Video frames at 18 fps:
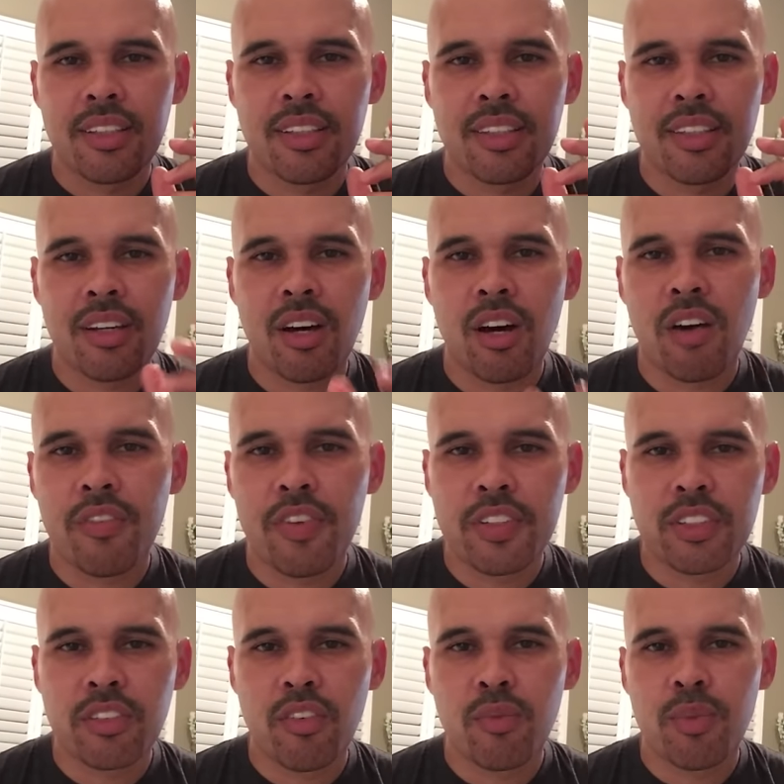the
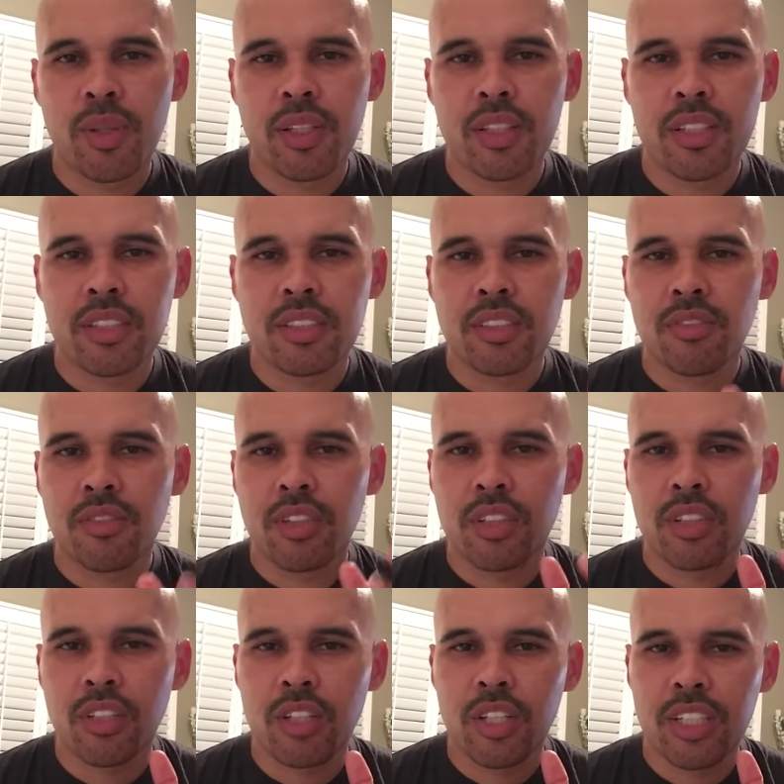offensive abilities of,
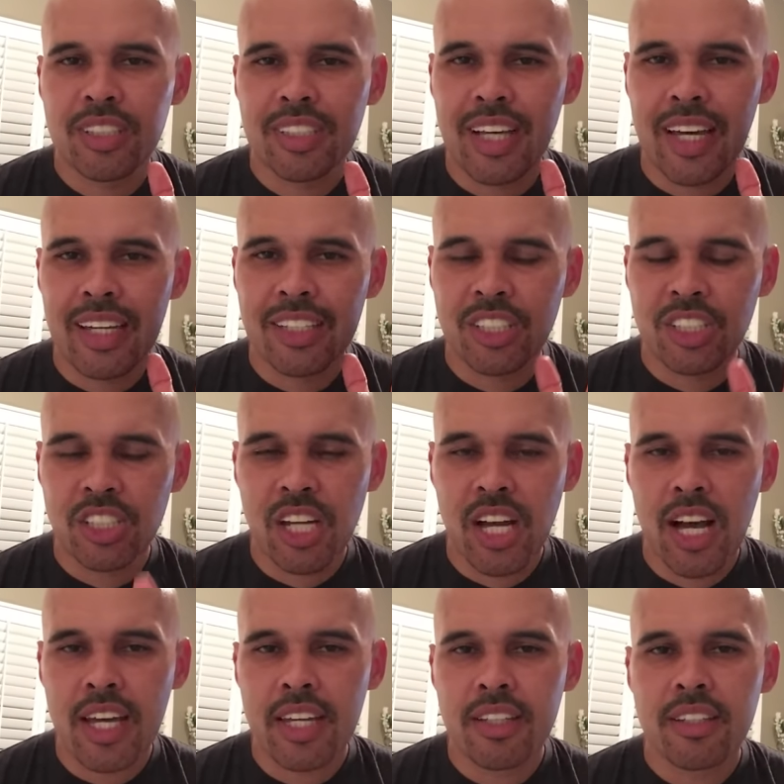you know, he's got a
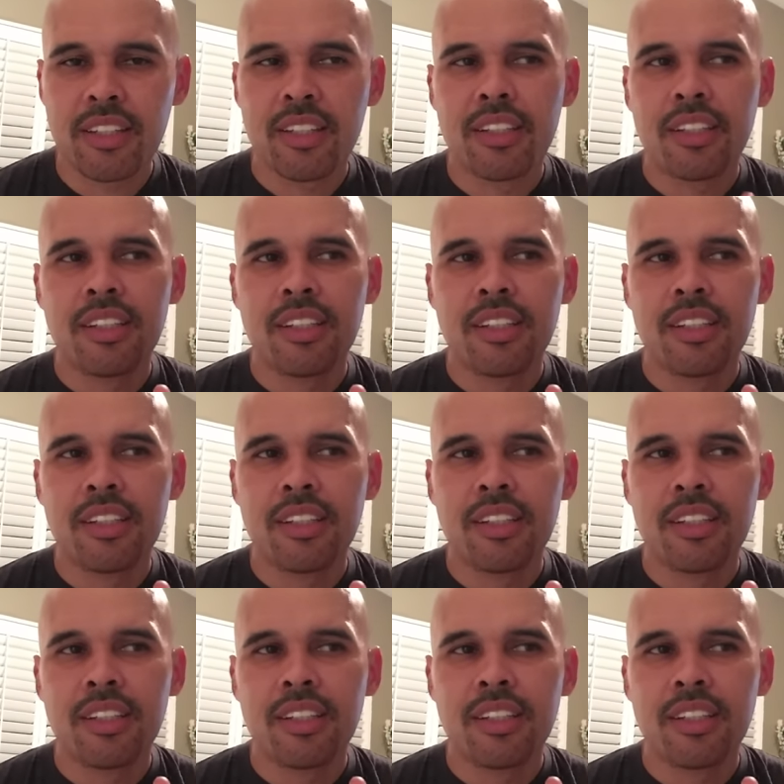shot.